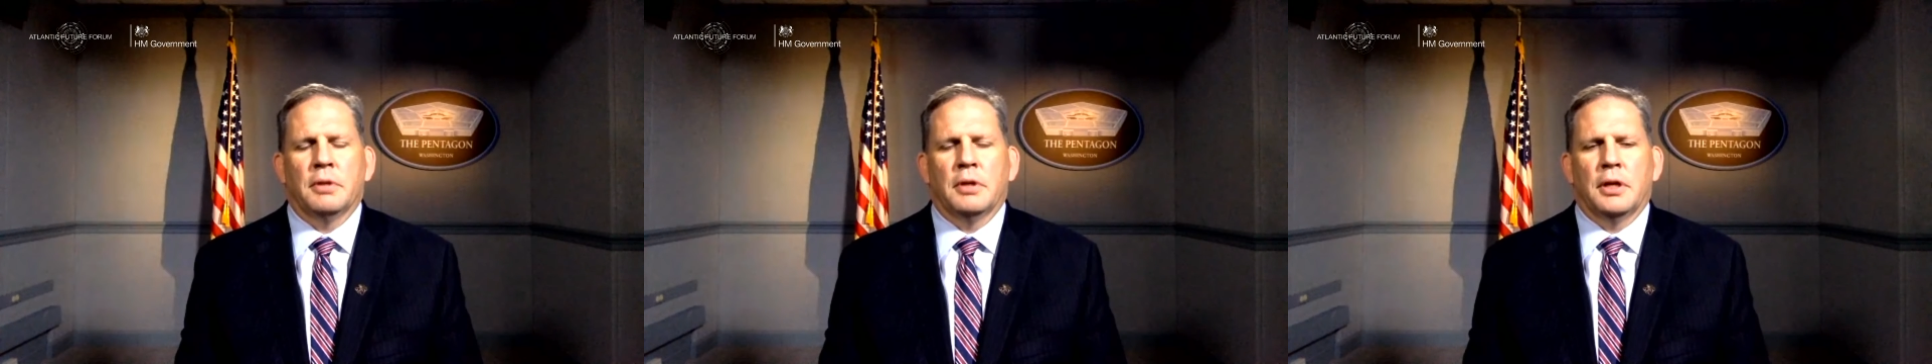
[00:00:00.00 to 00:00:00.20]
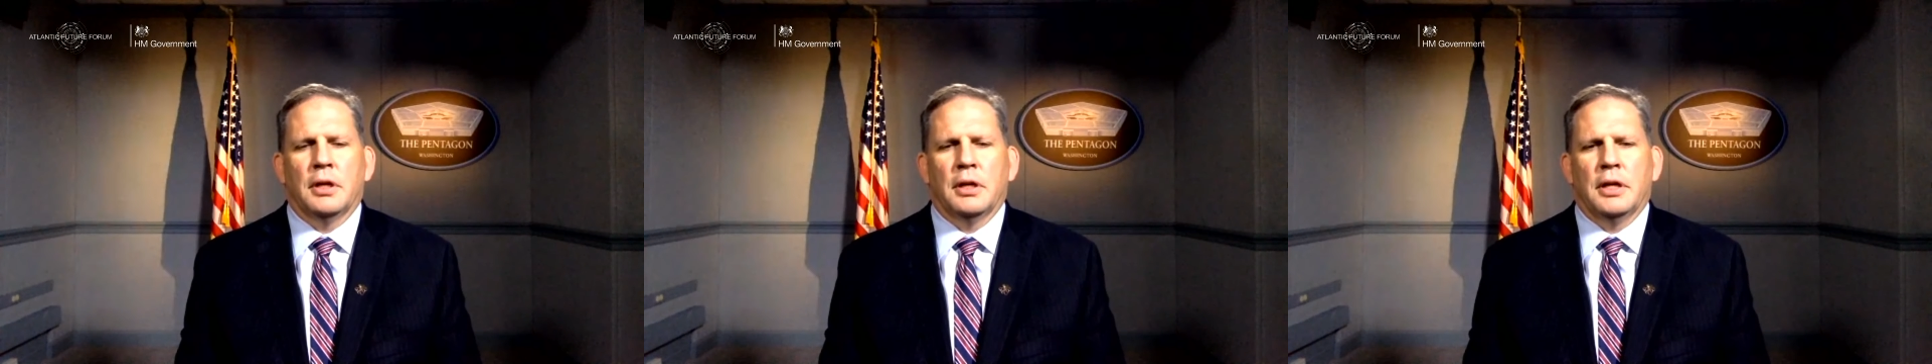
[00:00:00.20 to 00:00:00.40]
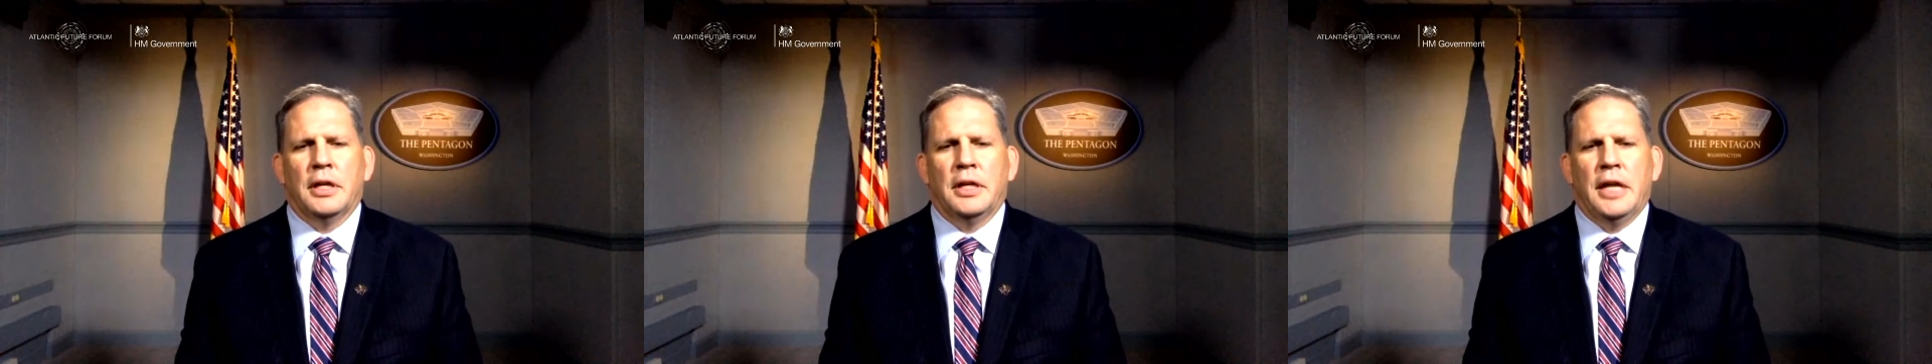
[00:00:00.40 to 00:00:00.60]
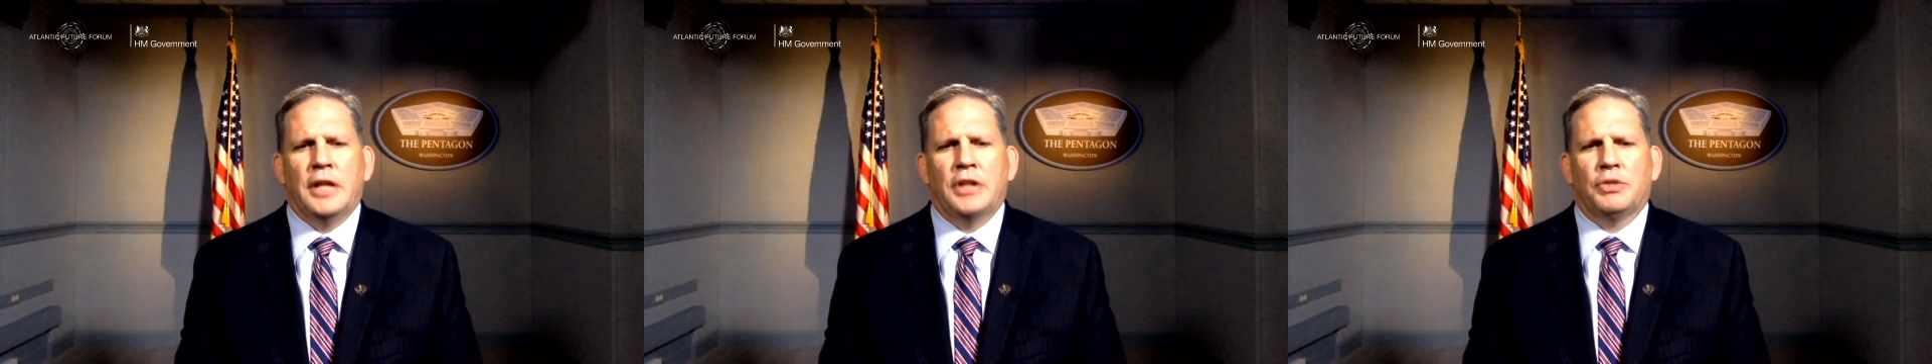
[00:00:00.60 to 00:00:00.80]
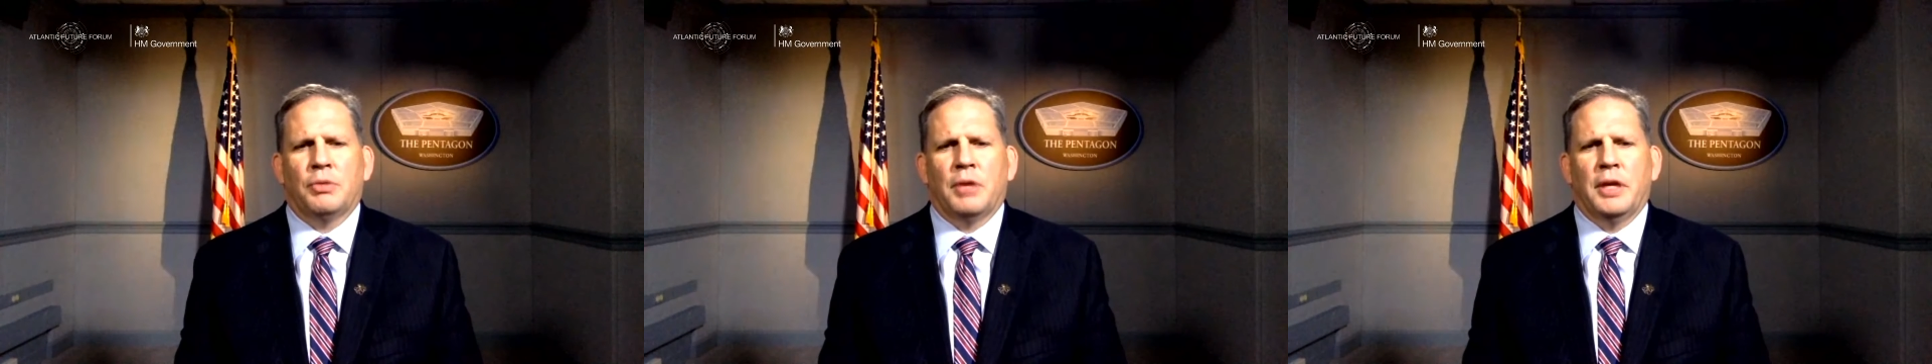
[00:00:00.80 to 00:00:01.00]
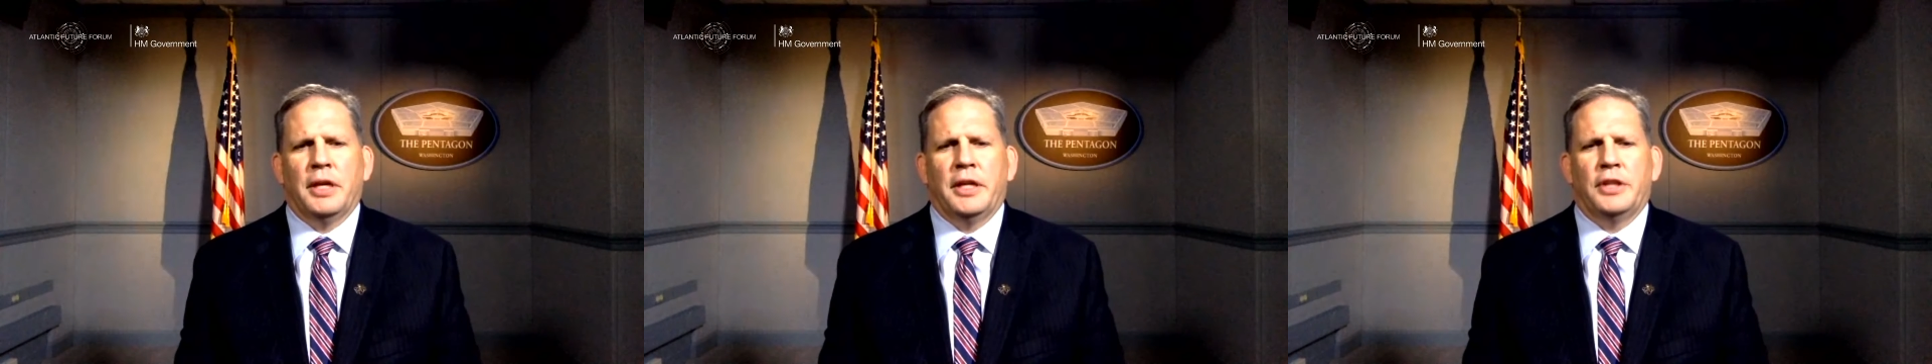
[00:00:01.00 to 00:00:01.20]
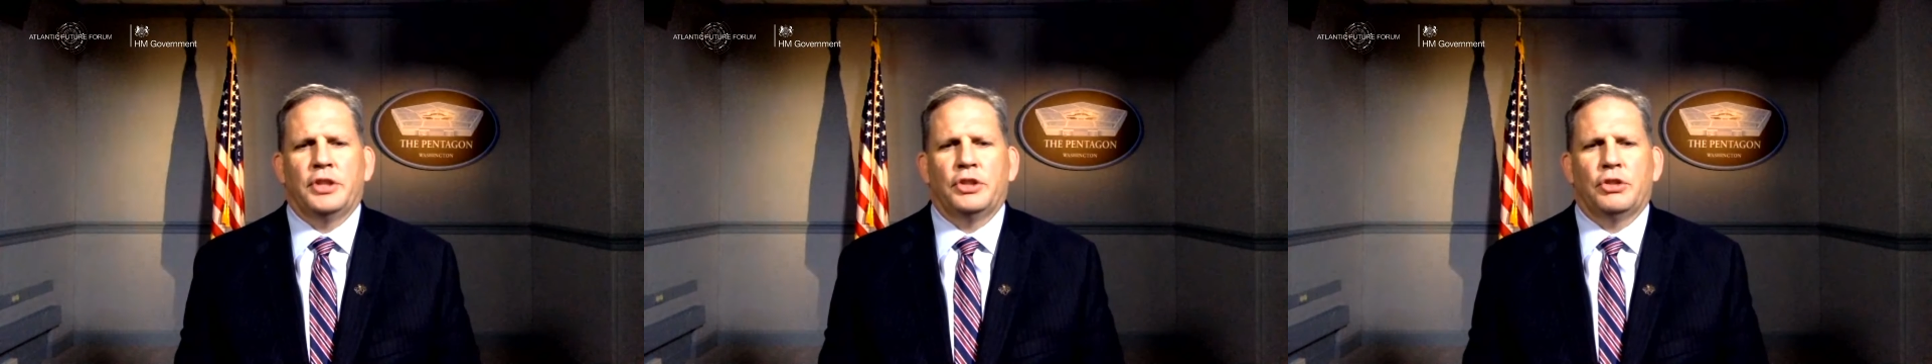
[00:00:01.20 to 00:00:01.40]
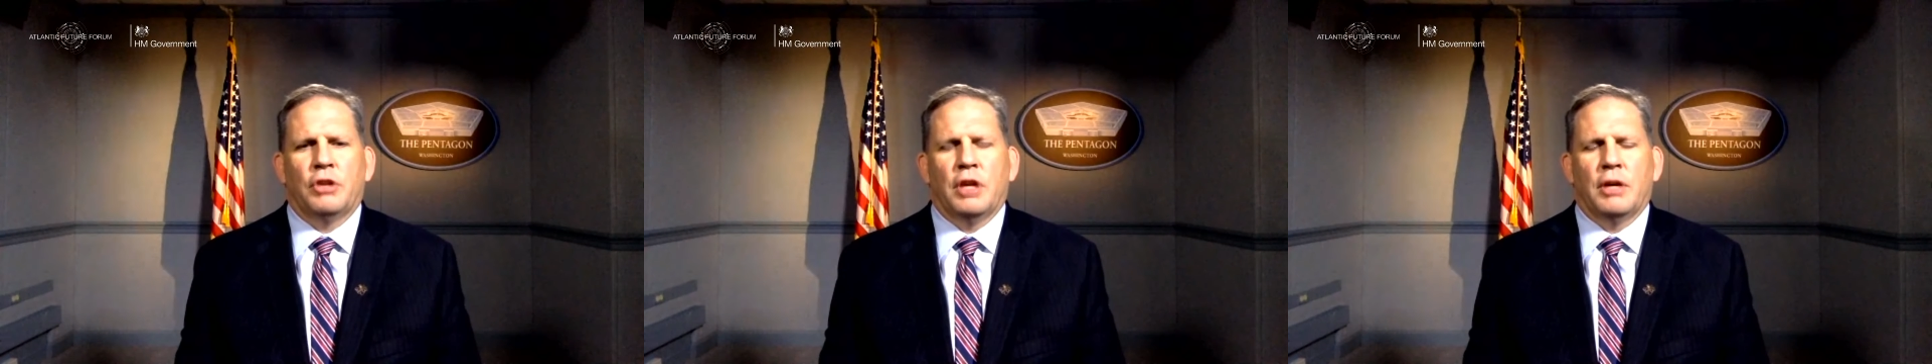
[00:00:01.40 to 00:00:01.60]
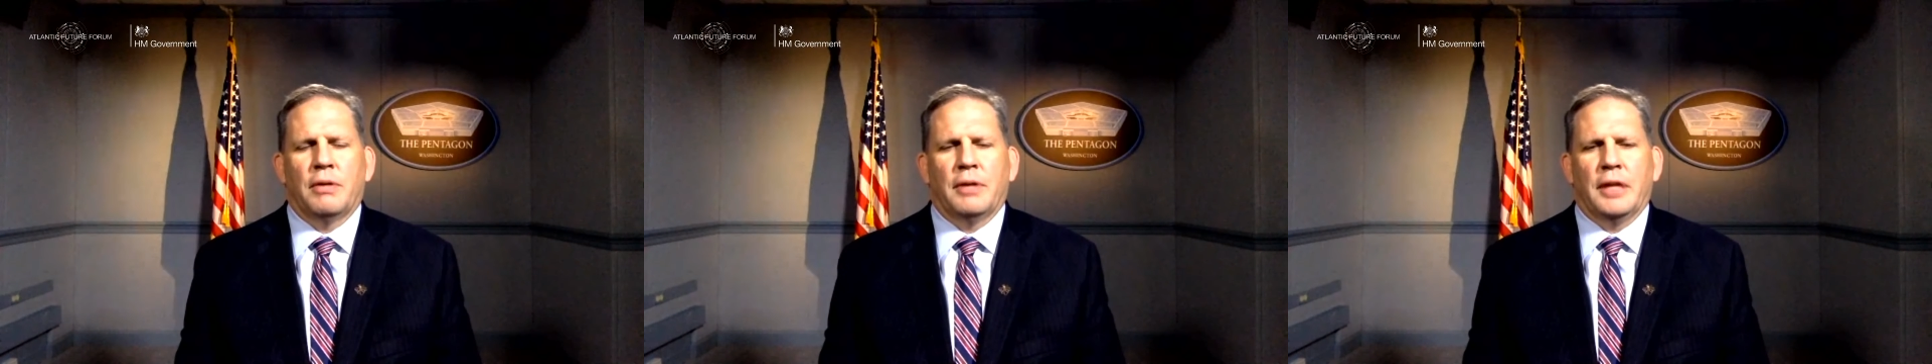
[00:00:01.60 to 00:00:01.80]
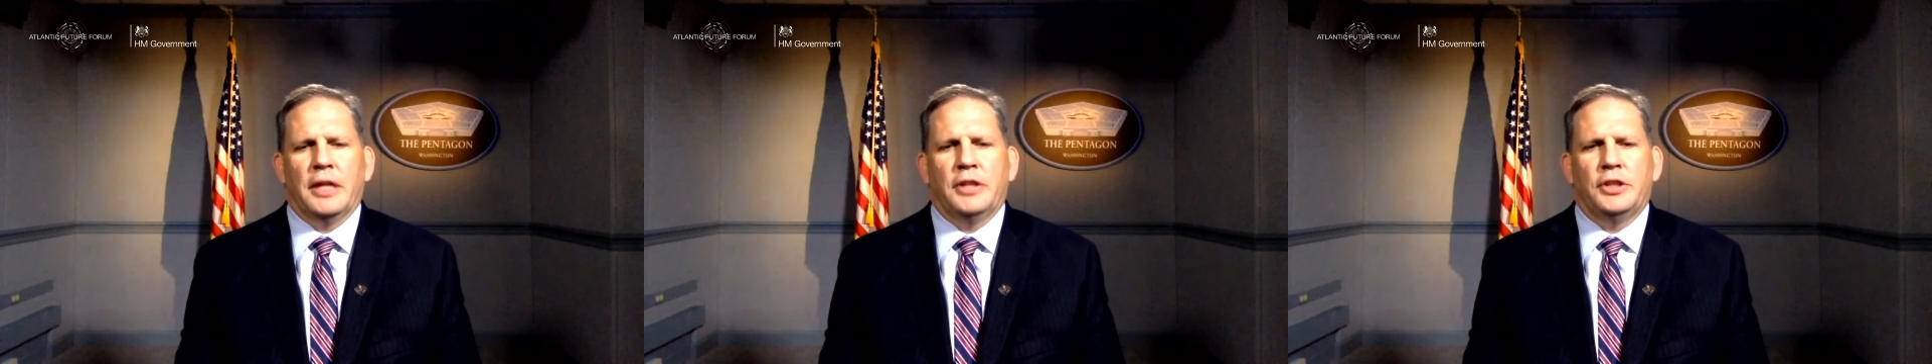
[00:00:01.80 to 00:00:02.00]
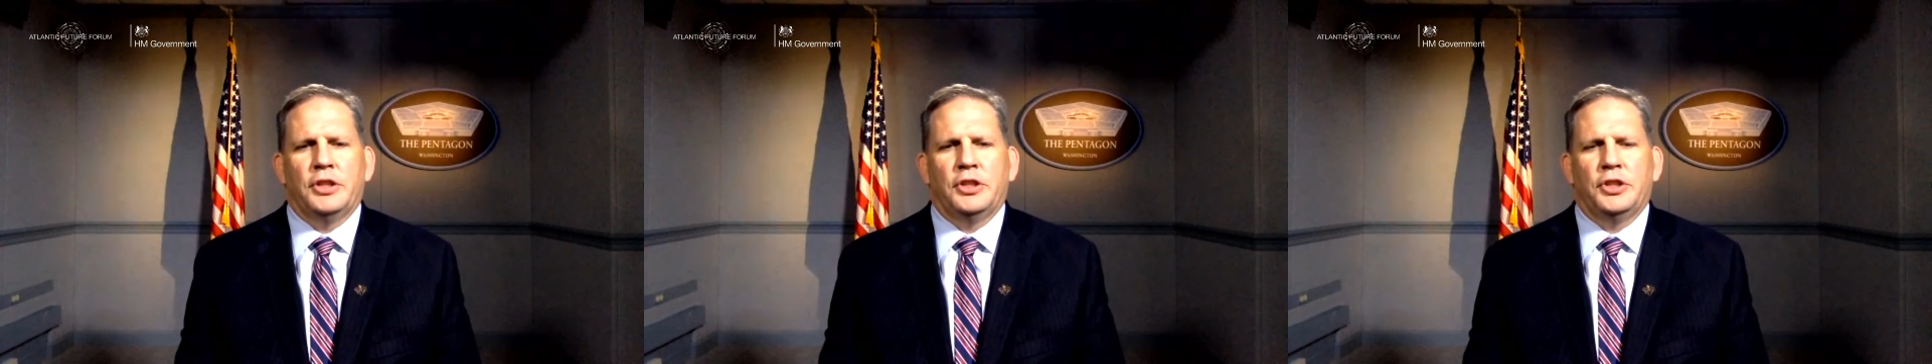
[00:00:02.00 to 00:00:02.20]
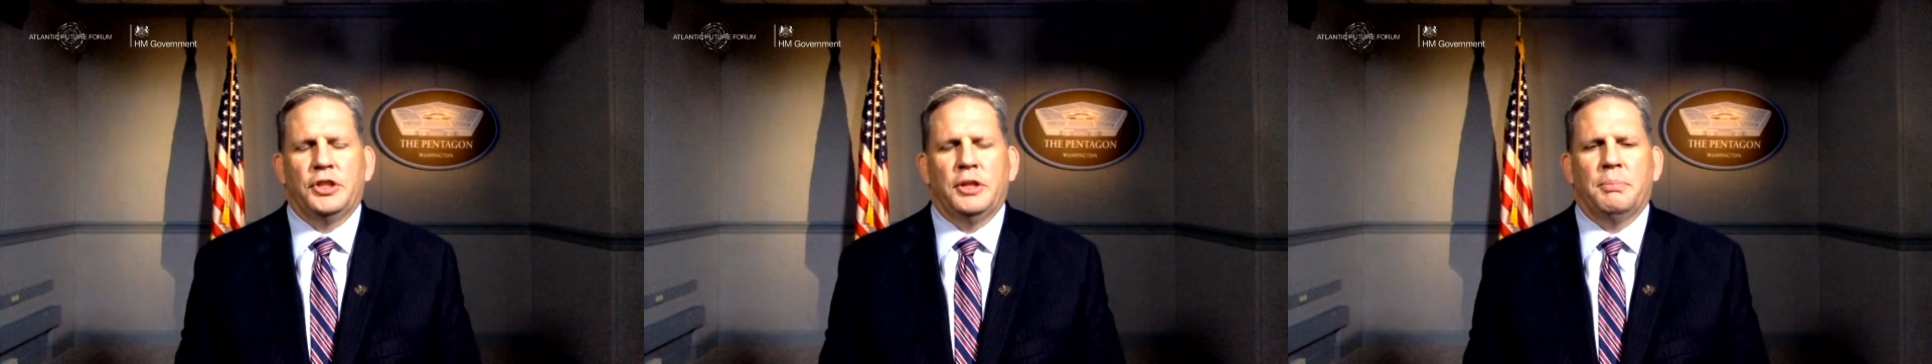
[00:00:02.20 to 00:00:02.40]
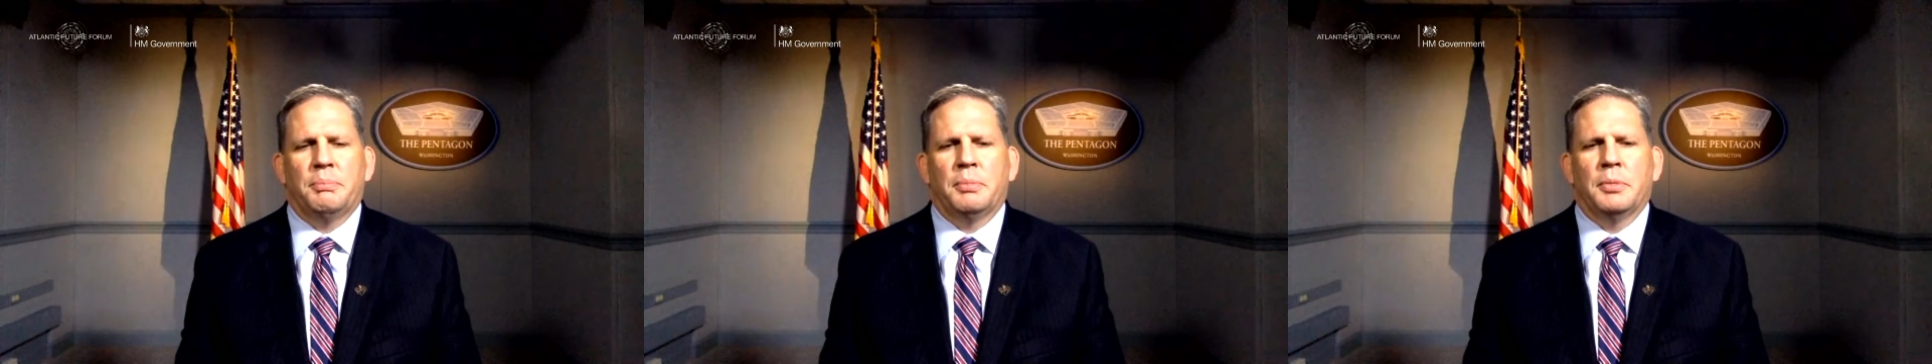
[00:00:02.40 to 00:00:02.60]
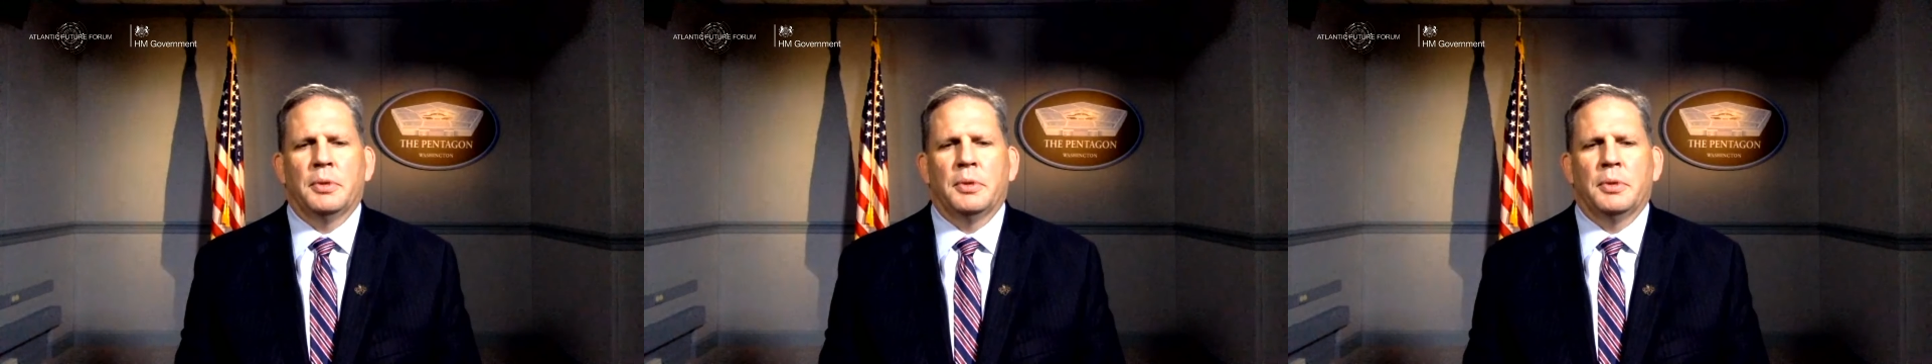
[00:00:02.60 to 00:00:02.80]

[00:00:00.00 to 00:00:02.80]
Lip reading: And that's why a strong relationship,